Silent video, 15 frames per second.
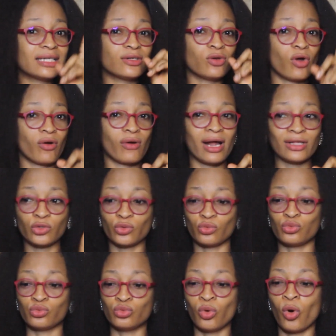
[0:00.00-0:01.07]
Laura to
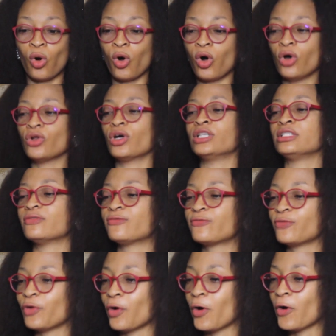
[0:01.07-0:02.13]
roll on the
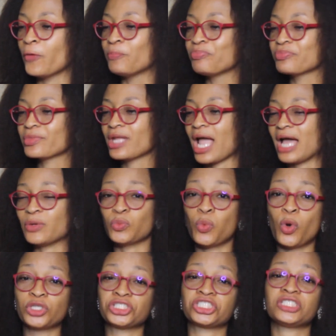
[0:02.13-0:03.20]
floor and
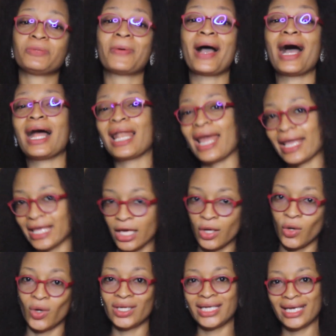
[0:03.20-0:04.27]
worship her like a
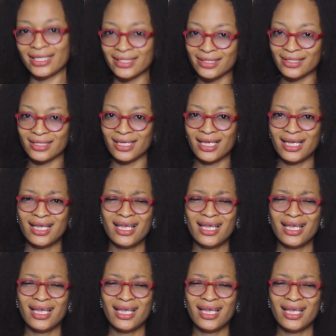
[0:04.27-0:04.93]
goddess?